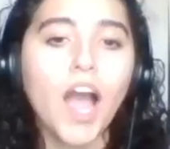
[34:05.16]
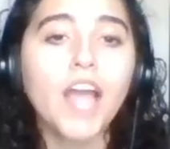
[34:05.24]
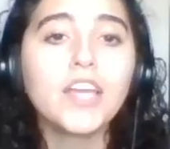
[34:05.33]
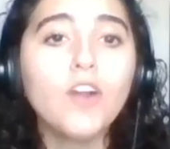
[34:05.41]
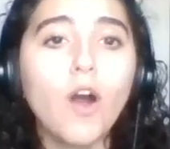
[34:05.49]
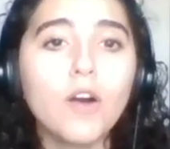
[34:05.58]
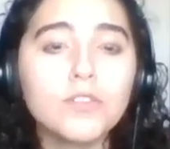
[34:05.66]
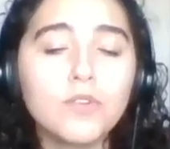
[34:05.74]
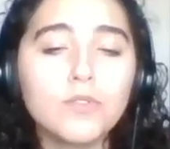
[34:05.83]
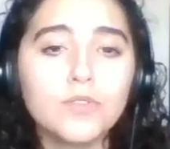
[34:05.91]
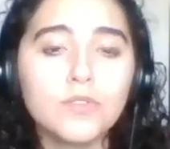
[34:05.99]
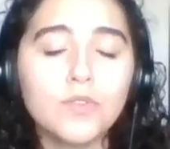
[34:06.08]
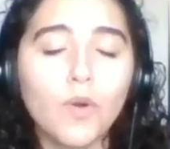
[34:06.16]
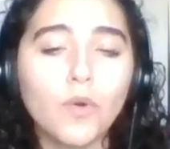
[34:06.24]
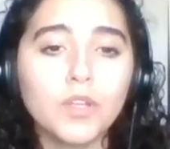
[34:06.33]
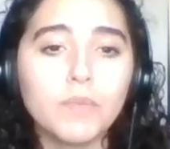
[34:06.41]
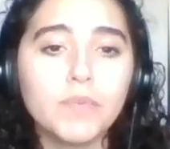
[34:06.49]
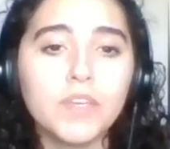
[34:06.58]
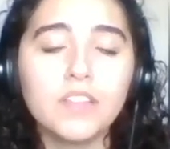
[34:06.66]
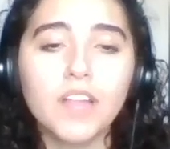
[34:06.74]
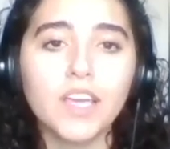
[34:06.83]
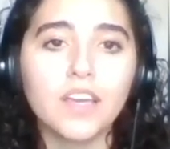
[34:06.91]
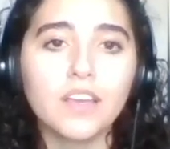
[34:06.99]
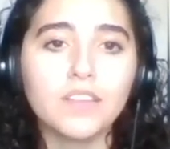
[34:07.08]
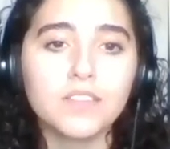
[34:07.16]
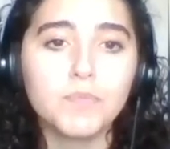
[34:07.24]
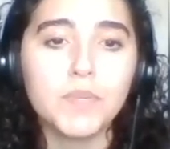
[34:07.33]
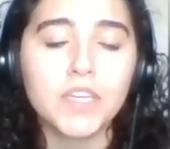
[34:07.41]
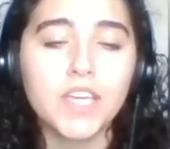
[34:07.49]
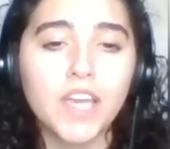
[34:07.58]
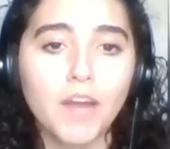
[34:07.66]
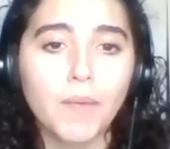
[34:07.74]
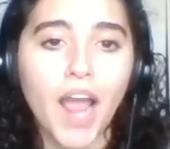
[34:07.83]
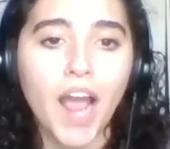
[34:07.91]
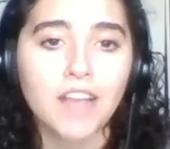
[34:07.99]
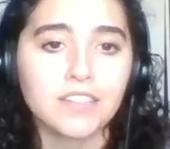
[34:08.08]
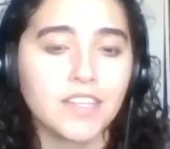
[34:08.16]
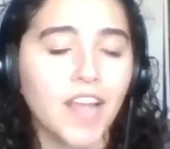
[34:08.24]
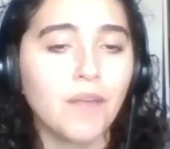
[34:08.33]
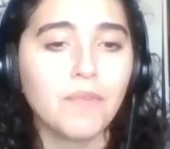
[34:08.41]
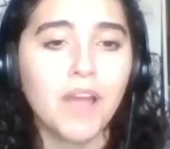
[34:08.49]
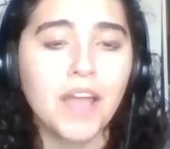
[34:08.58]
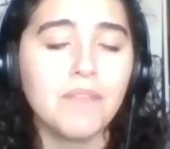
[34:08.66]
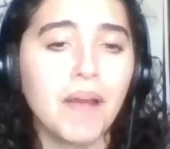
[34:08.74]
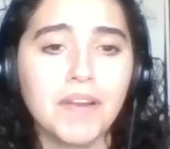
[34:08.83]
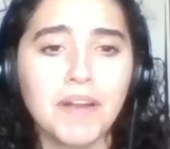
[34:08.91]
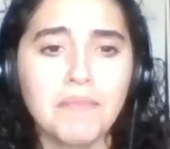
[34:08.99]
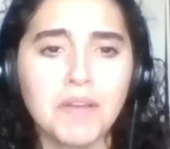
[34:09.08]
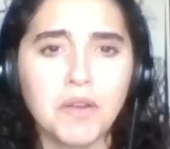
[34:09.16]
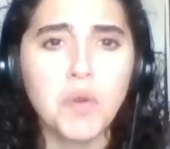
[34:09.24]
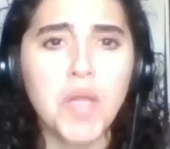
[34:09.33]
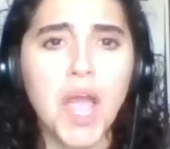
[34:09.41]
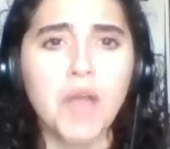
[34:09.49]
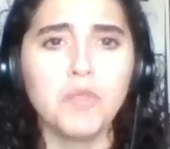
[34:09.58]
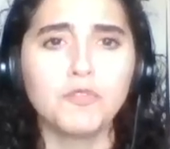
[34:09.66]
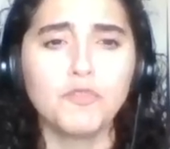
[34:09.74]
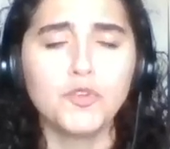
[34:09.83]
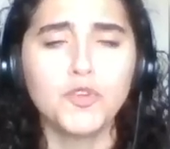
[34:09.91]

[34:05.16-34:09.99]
could also totally be like speaking out of my ass. Like in my mind, I'm like, oh yeah, there's for sure